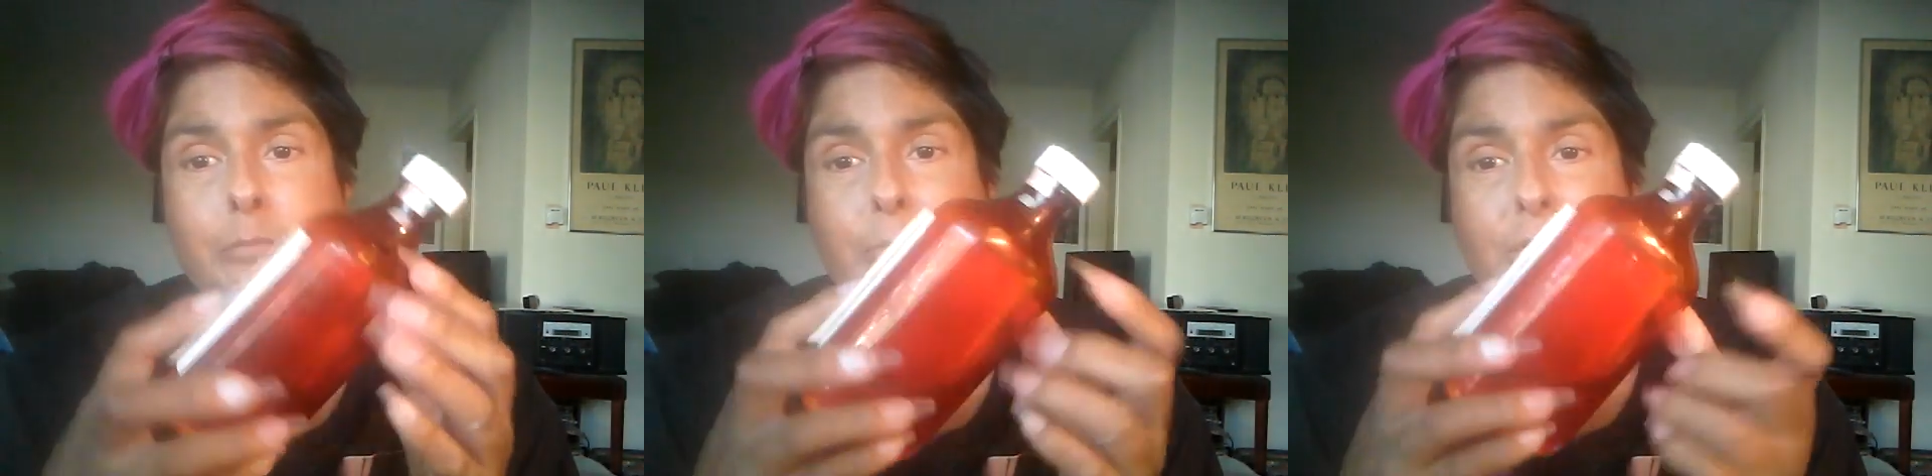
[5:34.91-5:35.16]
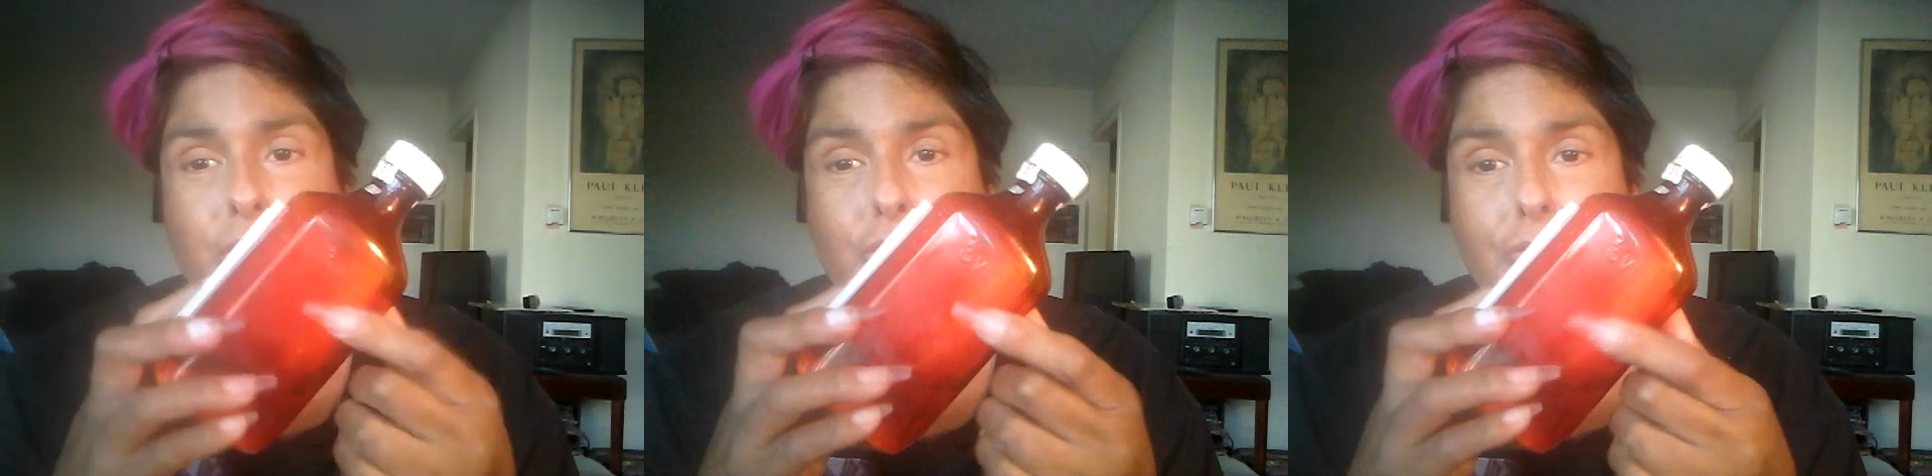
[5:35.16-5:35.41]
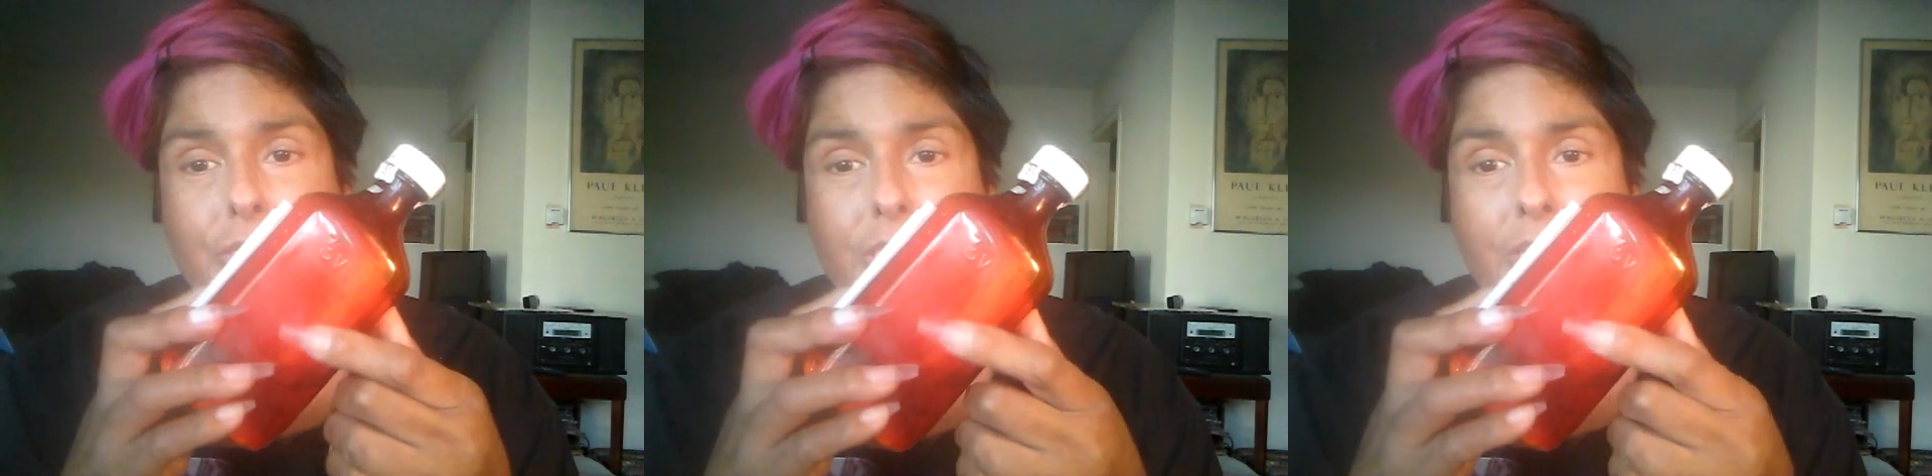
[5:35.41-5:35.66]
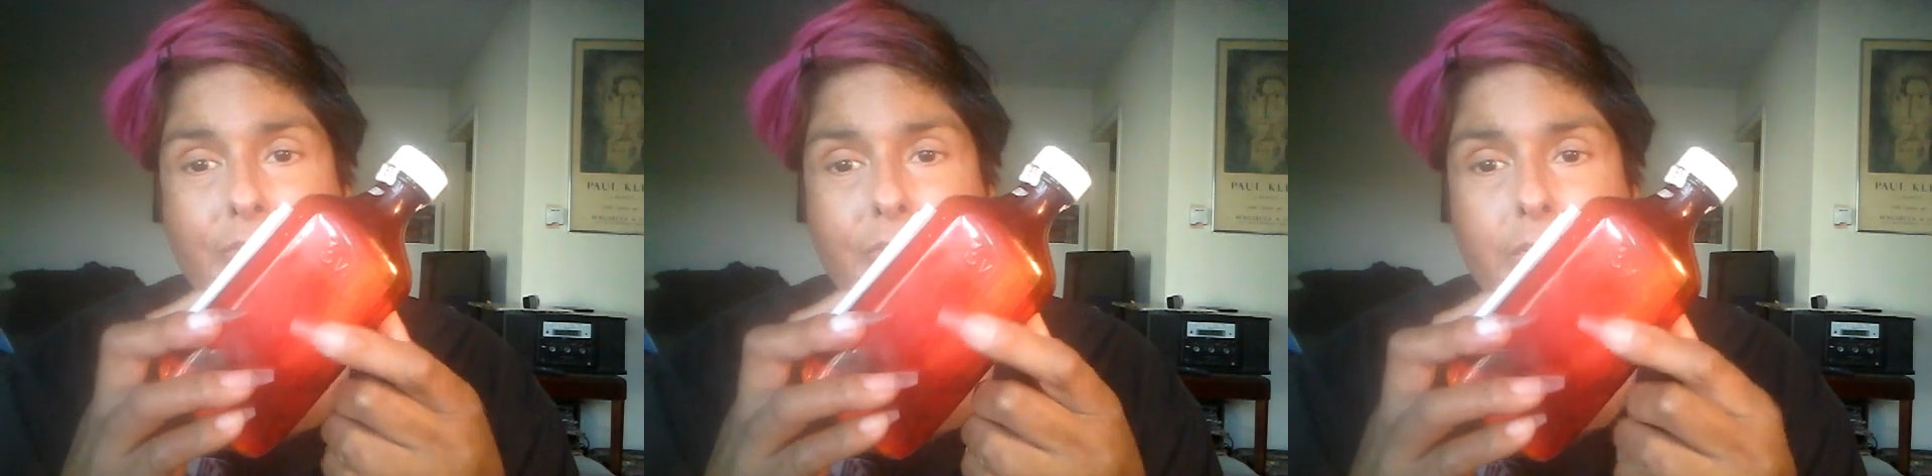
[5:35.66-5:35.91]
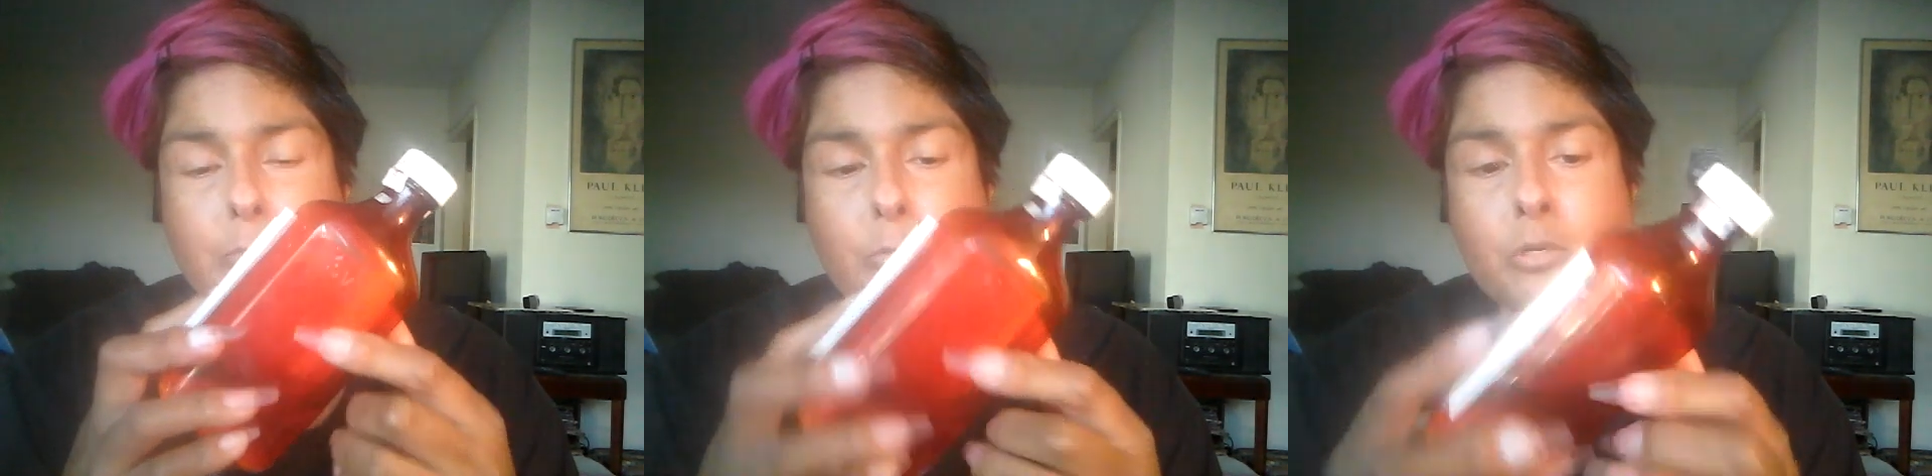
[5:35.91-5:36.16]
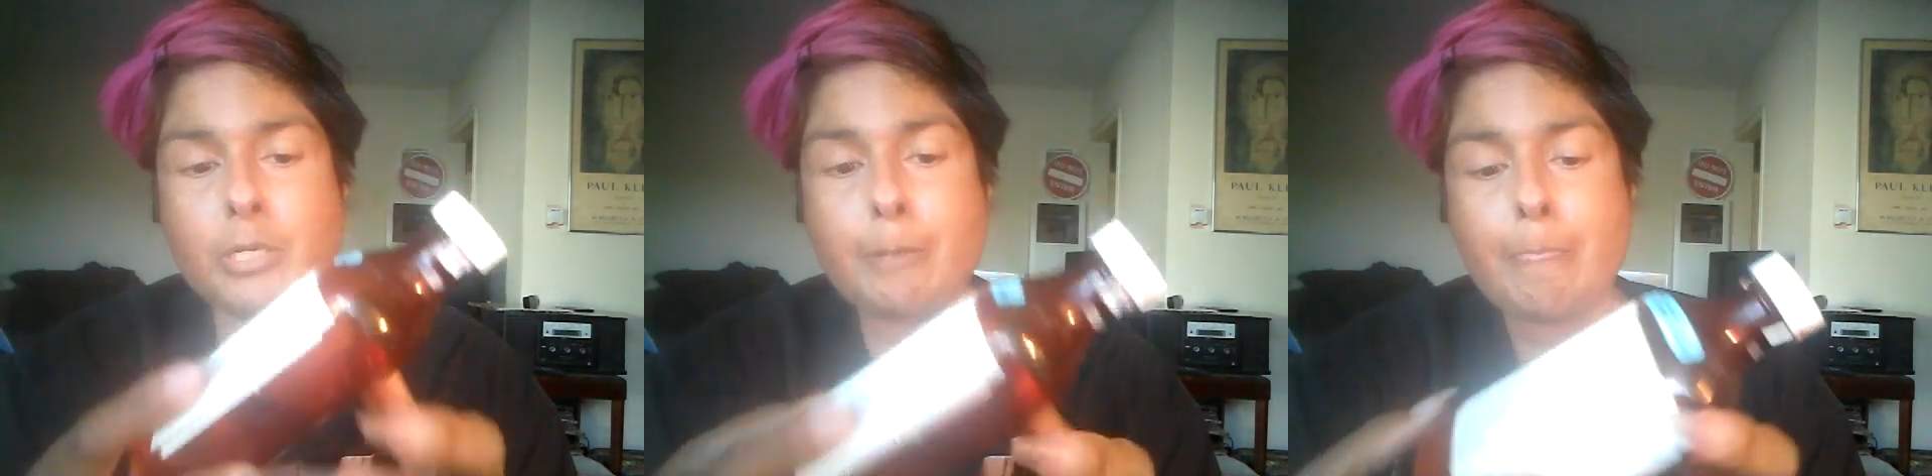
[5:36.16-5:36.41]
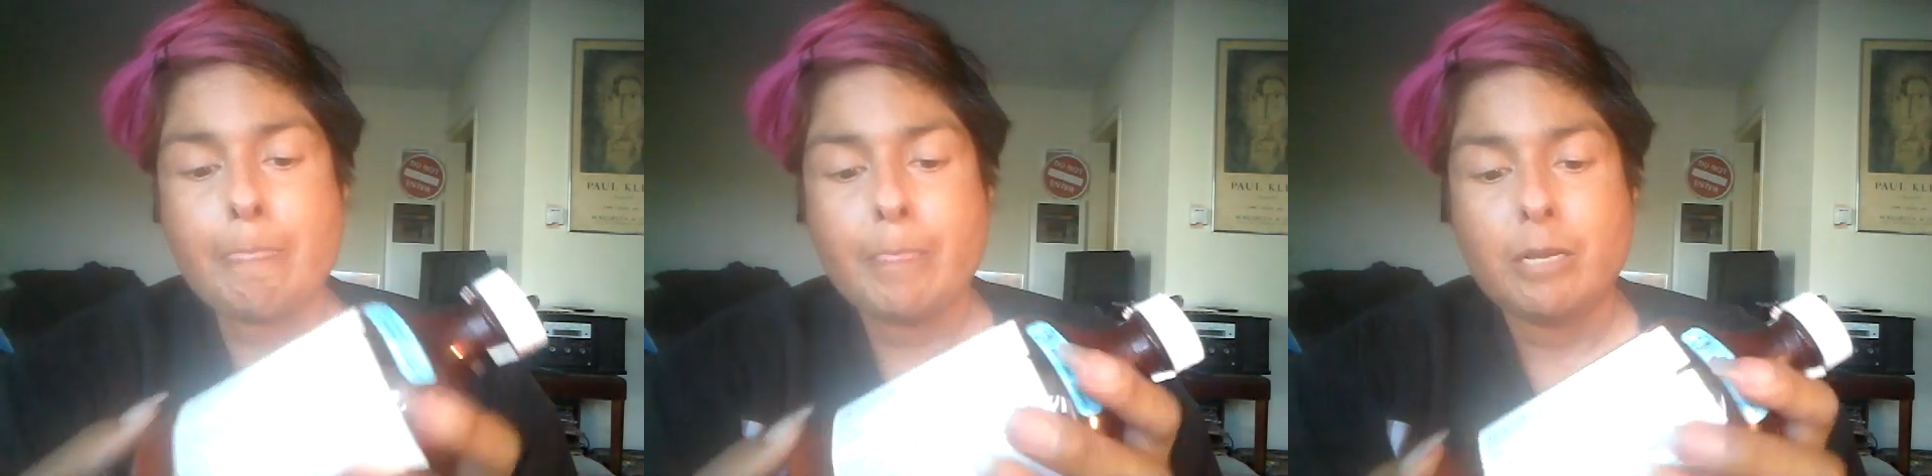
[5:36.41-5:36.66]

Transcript: the mixture stuff anymore.